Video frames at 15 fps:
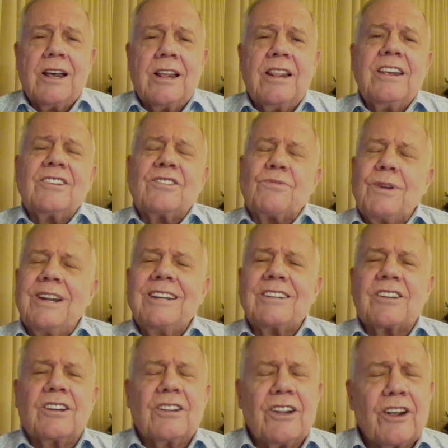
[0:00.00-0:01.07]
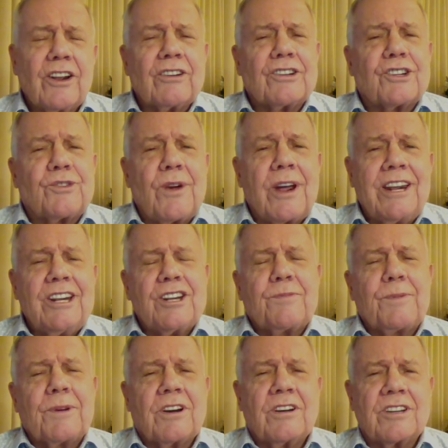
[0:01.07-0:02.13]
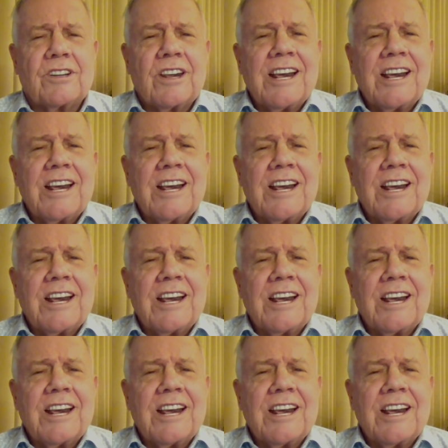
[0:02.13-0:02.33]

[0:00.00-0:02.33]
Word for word: This one is a little strange because